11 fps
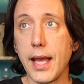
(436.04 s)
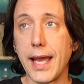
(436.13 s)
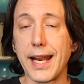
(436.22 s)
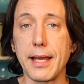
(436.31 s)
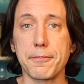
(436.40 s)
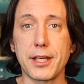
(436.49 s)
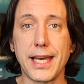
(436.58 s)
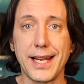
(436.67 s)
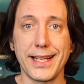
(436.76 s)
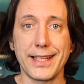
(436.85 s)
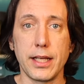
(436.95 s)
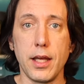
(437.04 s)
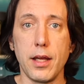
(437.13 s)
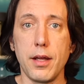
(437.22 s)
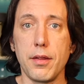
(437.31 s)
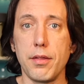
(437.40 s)
and I am getting
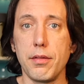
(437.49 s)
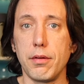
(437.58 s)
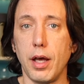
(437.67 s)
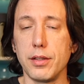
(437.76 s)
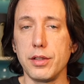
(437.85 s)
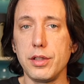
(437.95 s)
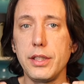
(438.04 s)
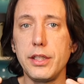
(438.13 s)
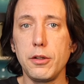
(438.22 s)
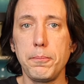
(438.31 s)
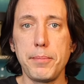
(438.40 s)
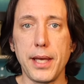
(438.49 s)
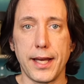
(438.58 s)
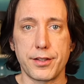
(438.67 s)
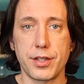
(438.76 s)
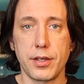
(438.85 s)
a little
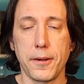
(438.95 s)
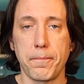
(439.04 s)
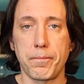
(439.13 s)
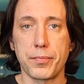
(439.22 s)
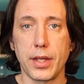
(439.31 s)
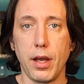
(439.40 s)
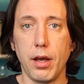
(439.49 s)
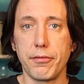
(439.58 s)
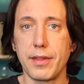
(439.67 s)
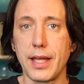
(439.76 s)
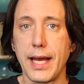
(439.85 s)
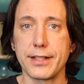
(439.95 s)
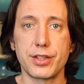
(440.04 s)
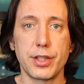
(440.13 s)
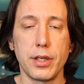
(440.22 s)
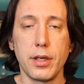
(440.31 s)
bit of
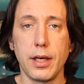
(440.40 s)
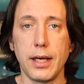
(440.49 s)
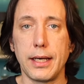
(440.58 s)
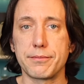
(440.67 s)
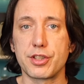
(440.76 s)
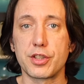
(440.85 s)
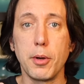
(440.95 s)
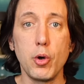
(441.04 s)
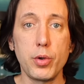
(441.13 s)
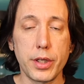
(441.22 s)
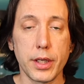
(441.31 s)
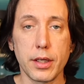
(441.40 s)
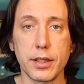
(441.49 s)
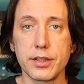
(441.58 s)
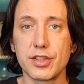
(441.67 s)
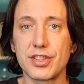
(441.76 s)
that uh, smoke
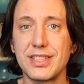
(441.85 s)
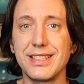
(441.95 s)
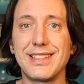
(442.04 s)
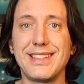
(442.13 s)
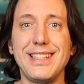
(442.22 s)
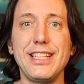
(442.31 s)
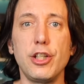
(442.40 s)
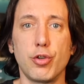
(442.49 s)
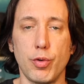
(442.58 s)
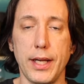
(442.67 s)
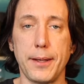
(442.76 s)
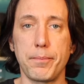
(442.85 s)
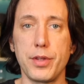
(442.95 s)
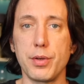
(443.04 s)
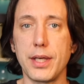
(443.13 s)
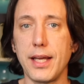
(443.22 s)
still lingering.
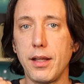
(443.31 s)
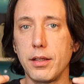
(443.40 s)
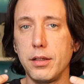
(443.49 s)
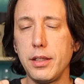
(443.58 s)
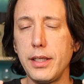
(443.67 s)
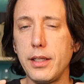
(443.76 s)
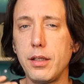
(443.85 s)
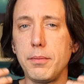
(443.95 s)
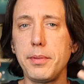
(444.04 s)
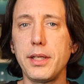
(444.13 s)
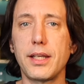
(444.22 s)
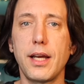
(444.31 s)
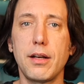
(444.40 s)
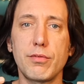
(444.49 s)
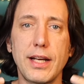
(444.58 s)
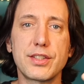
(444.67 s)
You get a little bit
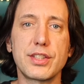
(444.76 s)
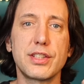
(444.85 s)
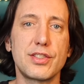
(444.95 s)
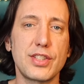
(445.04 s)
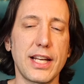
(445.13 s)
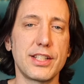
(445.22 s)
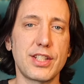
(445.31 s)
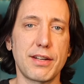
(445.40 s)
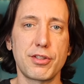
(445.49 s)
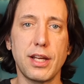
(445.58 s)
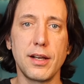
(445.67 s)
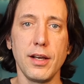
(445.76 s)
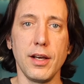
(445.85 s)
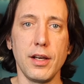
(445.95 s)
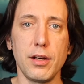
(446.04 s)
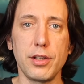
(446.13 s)
kind of rising to the sinus after that,
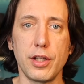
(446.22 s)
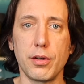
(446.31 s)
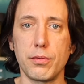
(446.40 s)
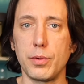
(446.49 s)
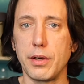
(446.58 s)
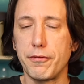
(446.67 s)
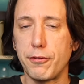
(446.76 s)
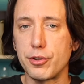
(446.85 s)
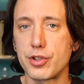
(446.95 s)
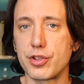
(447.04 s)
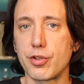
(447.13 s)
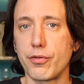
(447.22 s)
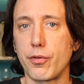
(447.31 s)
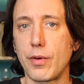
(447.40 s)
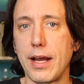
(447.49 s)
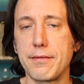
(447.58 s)
you know, when it first sort
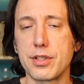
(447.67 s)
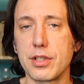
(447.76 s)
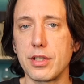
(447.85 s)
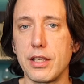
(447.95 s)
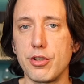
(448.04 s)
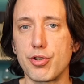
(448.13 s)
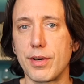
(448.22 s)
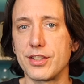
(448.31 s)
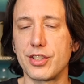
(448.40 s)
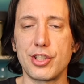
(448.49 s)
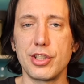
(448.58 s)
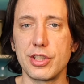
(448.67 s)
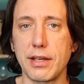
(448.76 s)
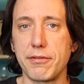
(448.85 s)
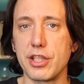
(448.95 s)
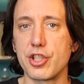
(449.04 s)
of arrives and, and you transition to
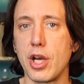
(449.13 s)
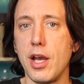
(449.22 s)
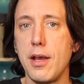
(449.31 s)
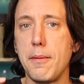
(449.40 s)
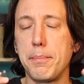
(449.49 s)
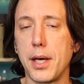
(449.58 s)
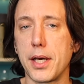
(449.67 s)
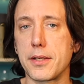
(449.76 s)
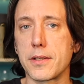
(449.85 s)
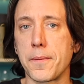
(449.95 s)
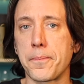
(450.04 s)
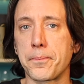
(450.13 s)
that finish, but